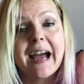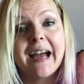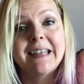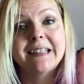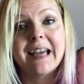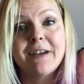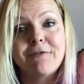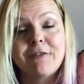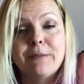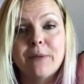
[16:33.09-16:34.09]
and
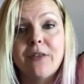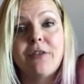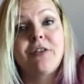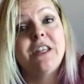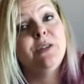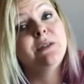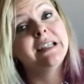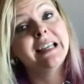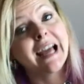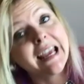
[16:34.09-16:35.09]
every month that you
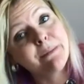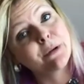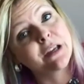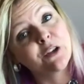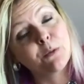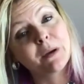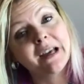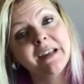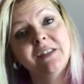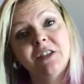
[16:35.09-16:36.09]
delay booking your
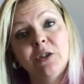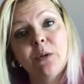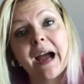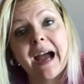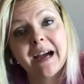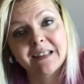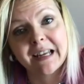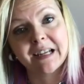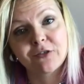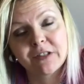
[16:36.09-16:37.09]
place, you add an
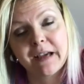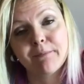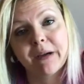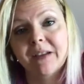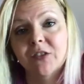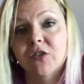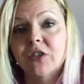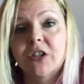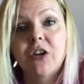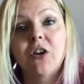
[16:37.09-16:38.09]
extra £10 onto
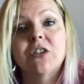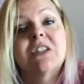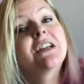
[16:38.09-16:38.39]
the cost.